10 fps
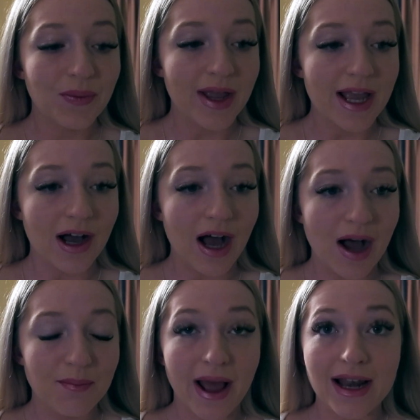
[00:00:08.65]
We are
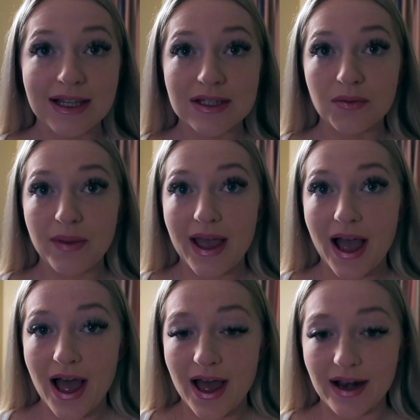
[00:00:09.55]
up a little bit
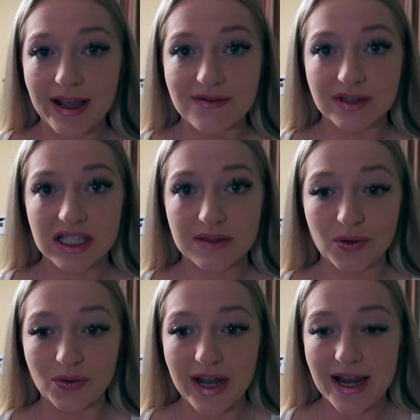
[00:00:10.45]
earlier this
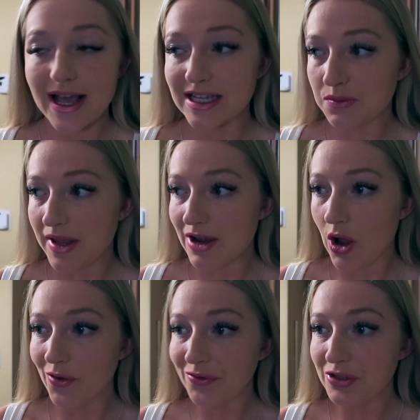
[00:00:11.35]
morning as we're
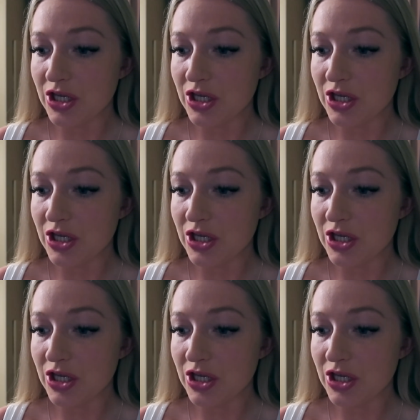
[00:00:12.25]
off